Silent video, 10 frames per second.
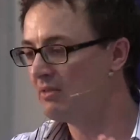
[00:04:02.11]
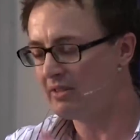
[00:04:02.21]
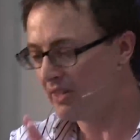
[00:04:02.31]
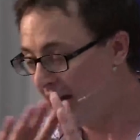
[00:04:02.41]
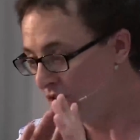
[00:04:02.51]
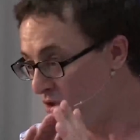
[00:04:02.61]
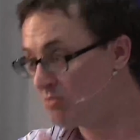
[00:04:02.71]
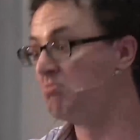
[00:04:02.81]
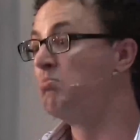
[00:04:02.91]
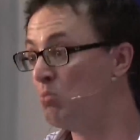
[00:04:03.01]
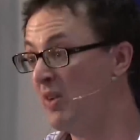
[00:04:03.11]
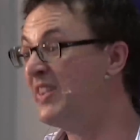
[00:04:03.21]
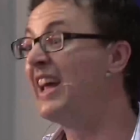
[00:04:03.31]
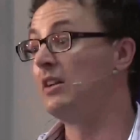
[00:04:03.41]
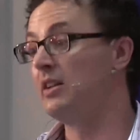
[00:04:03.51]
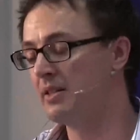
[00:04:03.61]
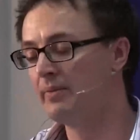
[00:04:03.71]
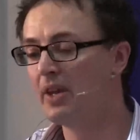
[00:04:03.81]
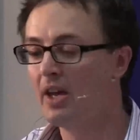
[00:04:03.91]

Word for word: And that, again, just we've nailed it.